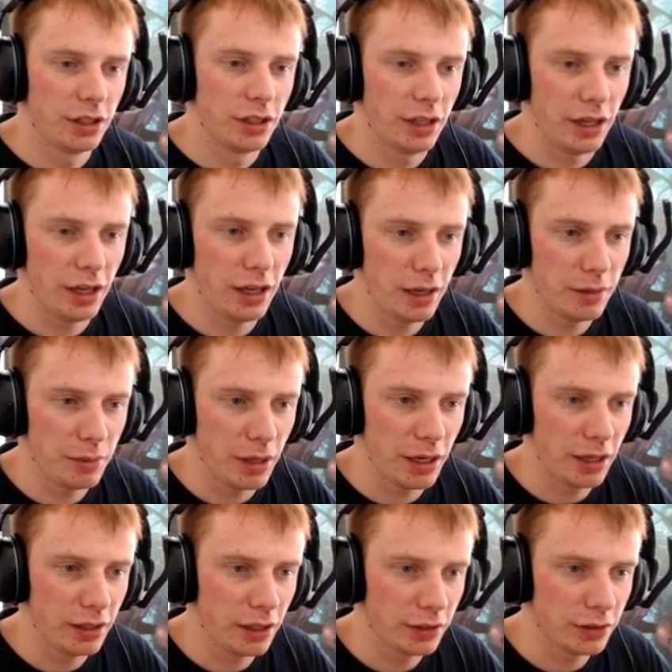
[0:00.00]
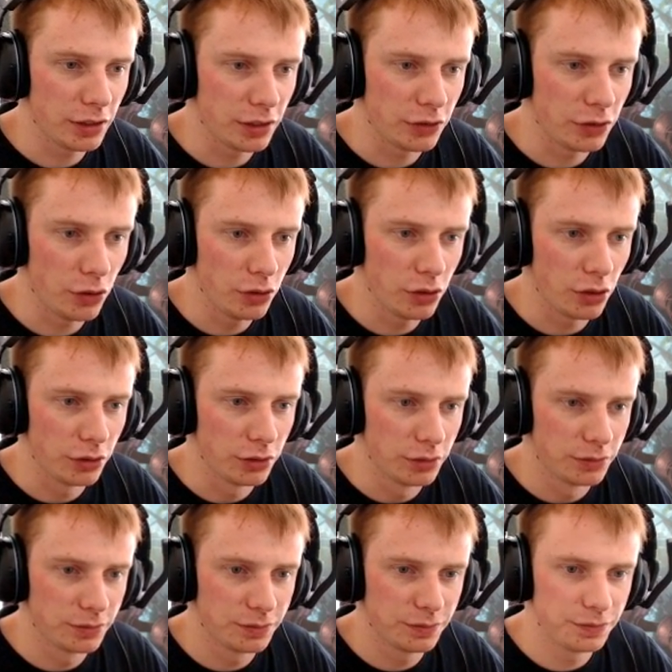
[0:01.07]
And I'm going to turn it on.
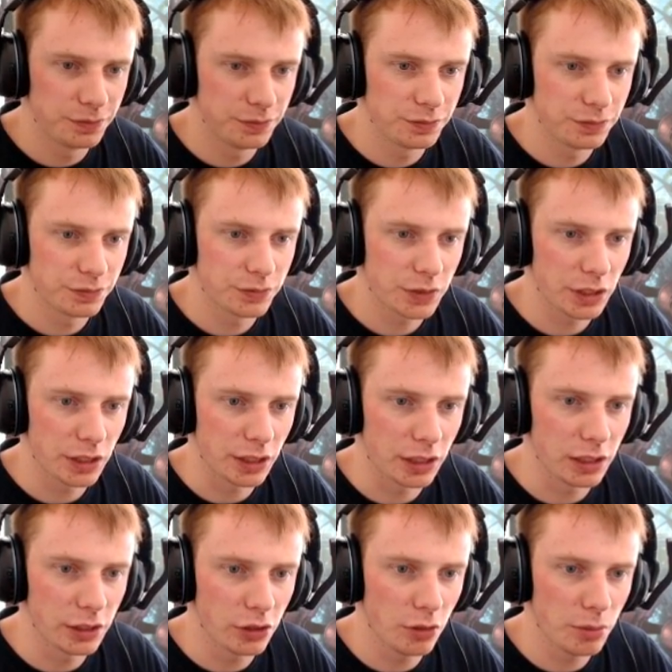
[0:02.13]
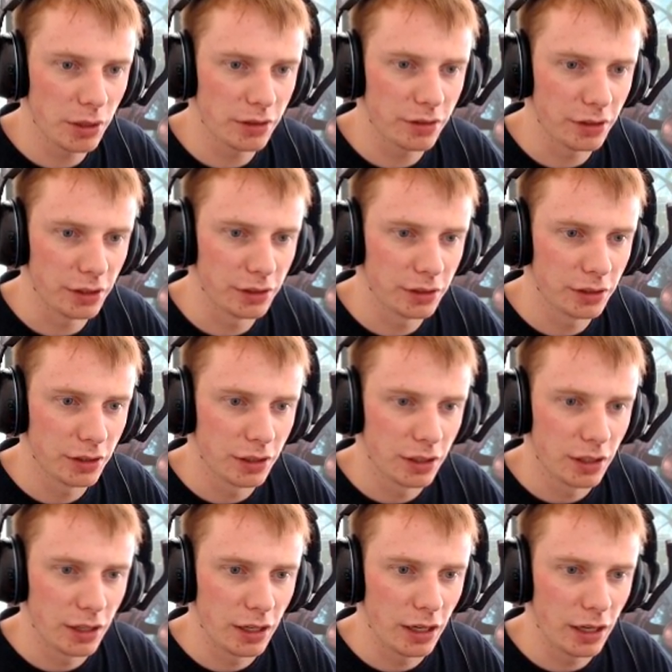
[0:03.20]
I'm going to click on my thing,
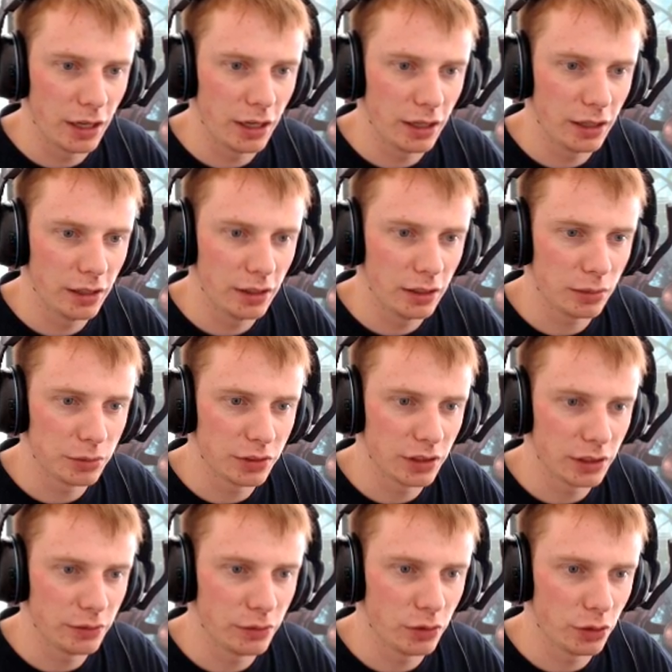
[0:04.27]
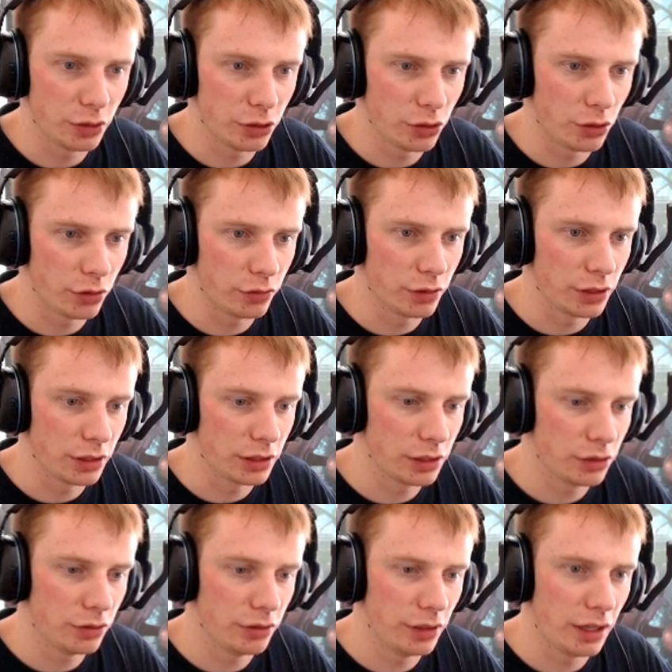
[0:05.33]
and I'm just going to leave it on a curve. I'm going to click
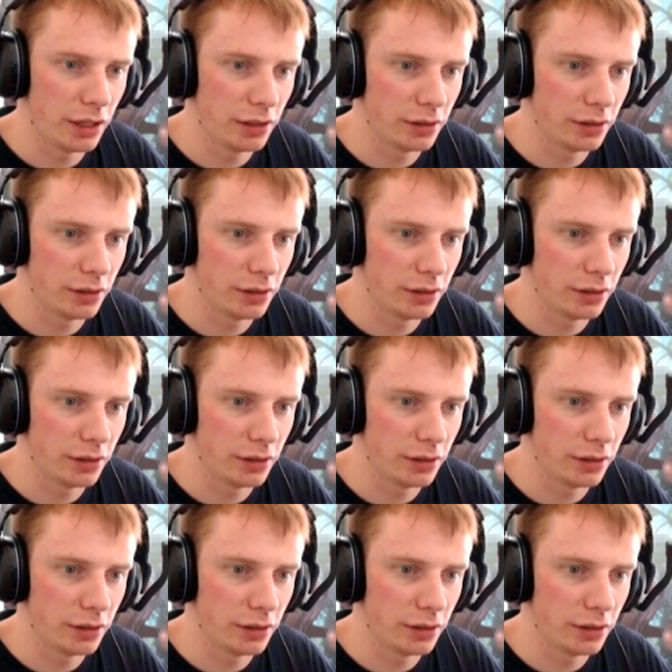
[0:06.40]
on that